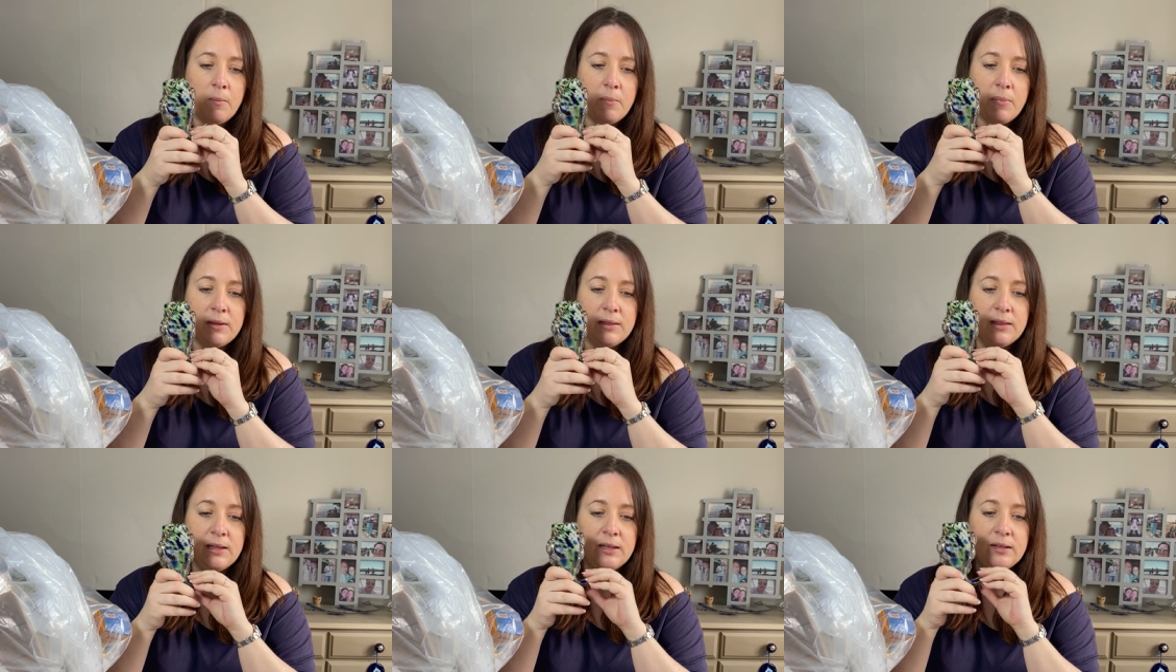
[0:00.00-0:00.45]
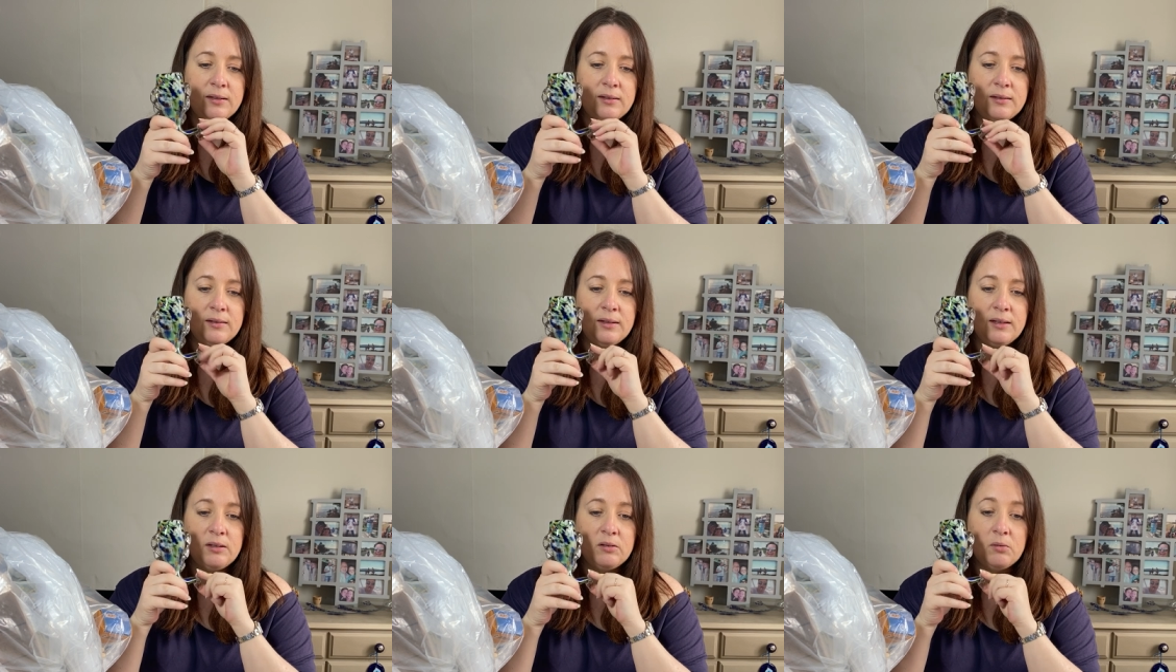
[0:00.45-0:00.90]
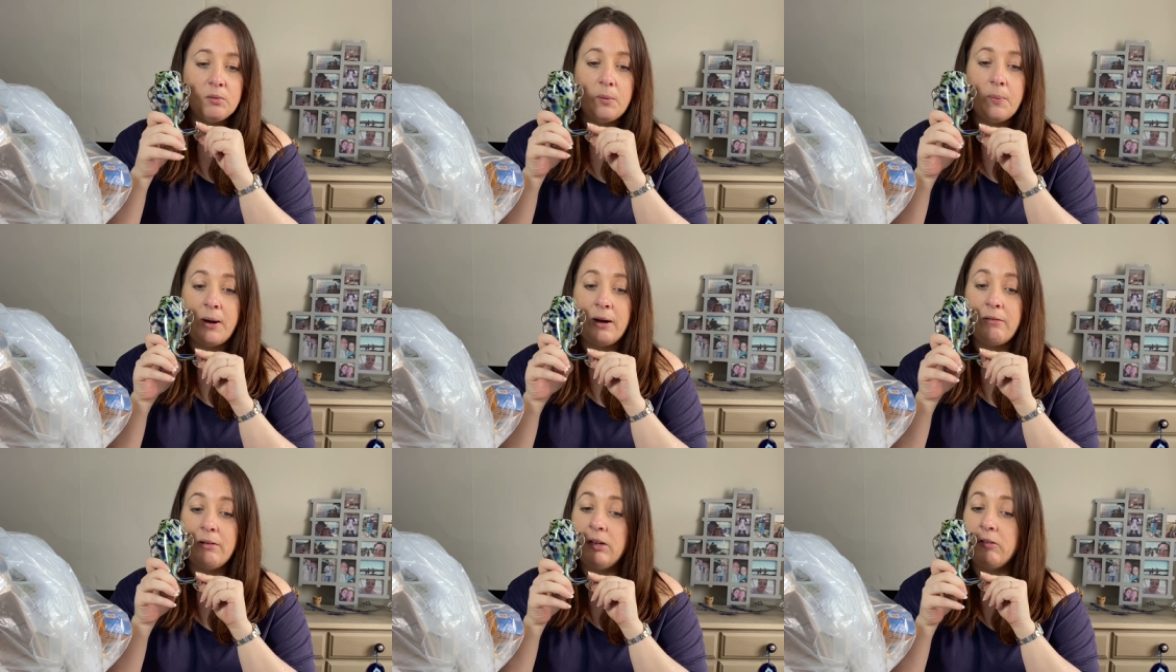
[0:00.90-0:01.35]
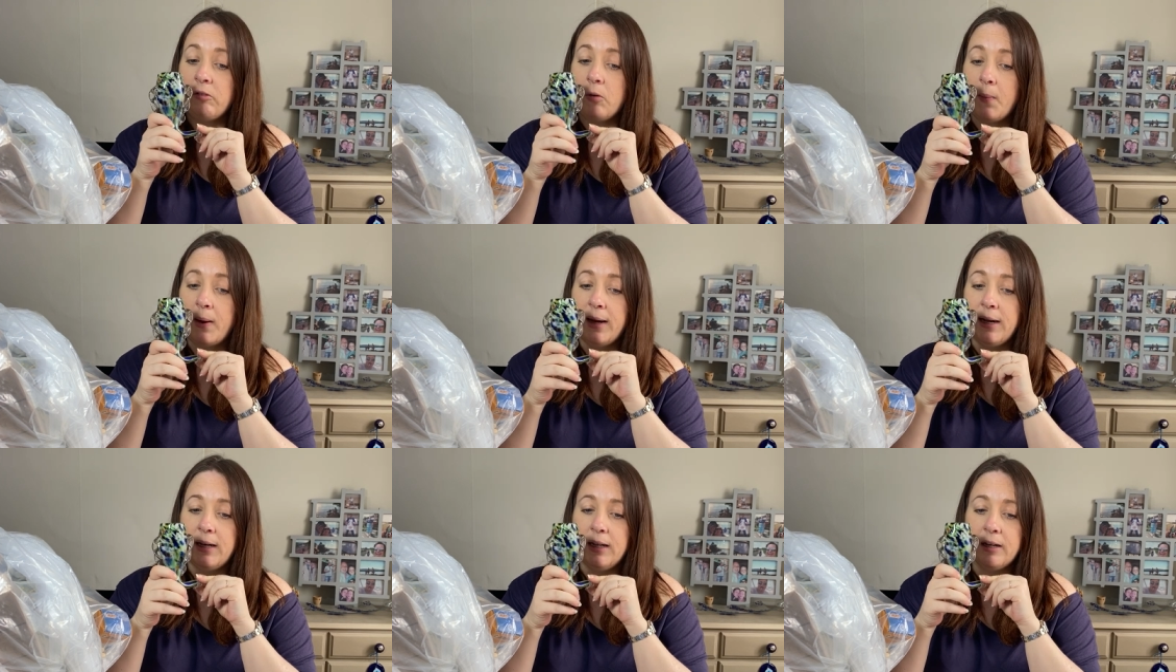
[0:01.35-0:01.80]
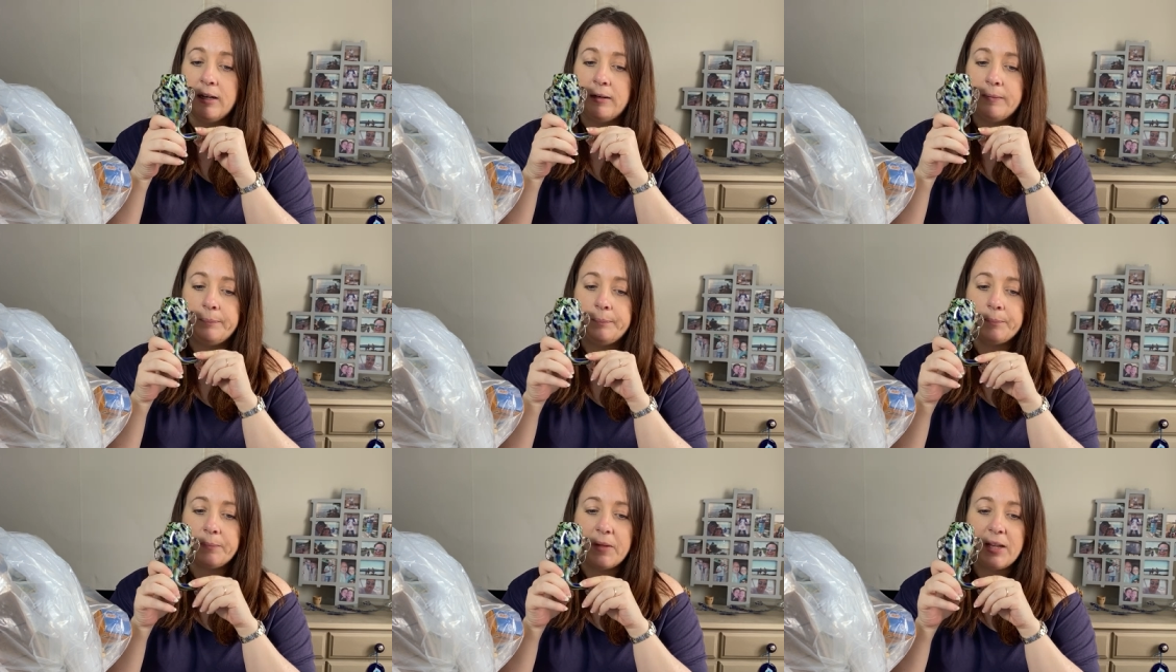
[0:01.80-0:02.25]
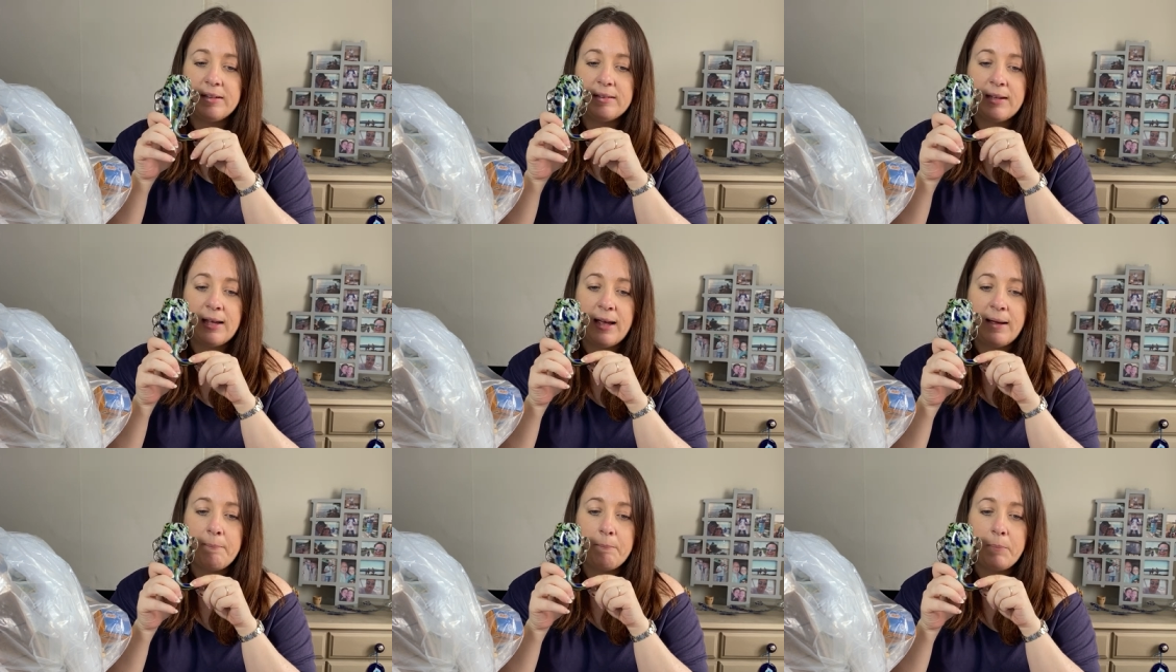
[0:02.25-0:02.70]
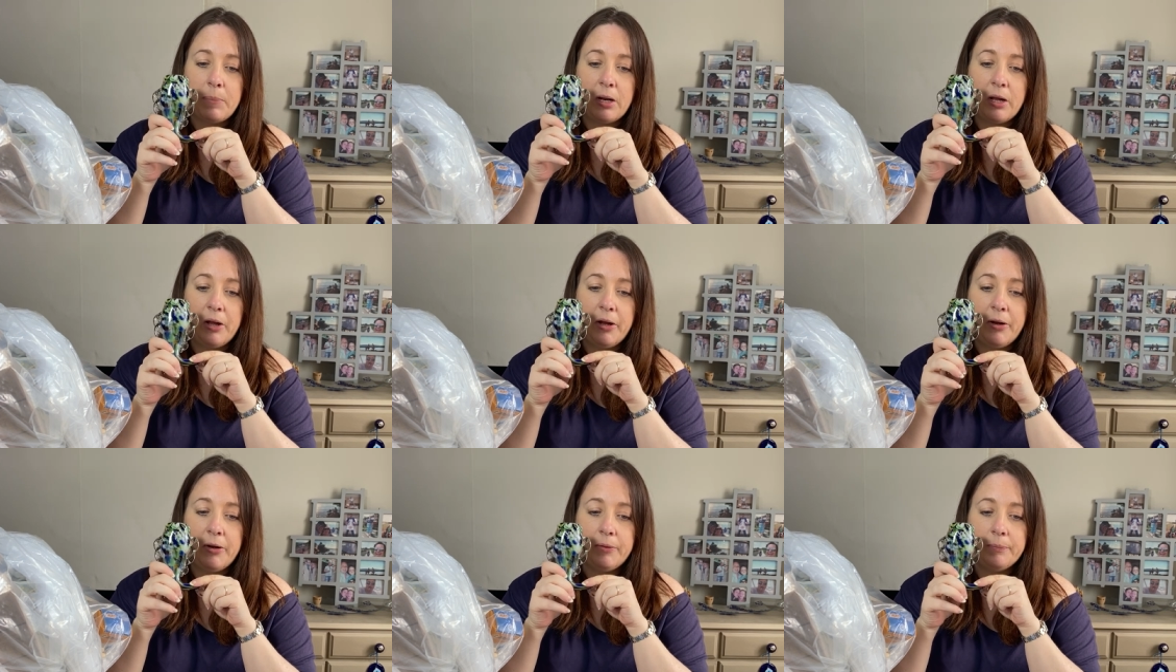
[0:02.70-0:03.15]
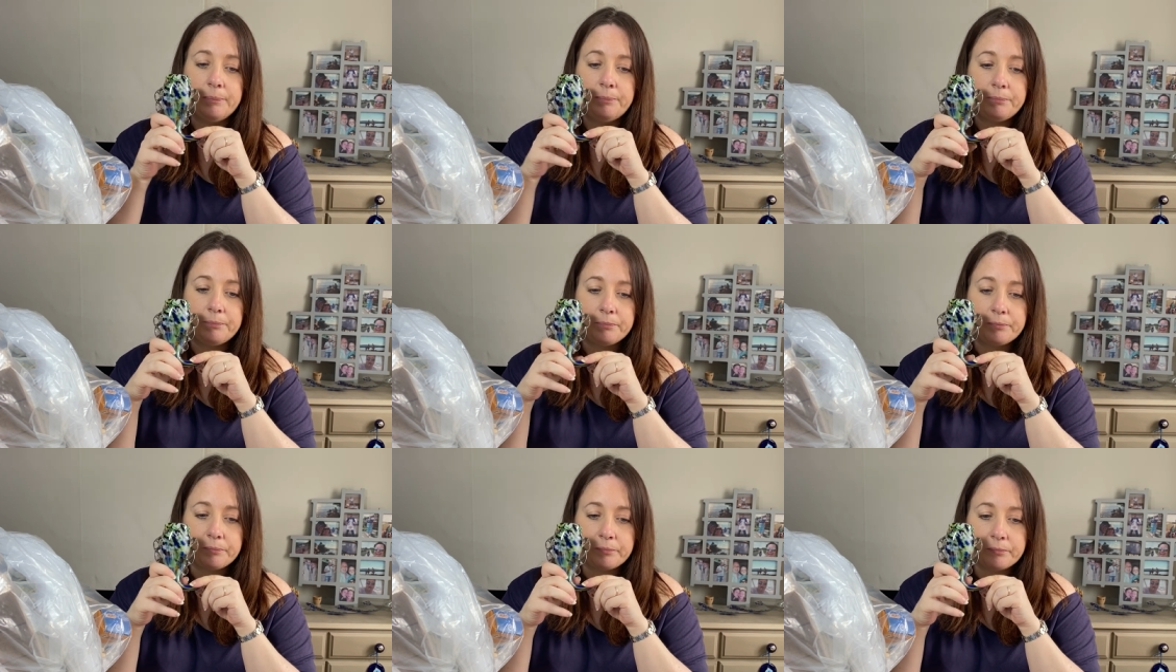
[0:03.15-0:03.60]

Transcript: But this is apparently Romanian. It's hand blown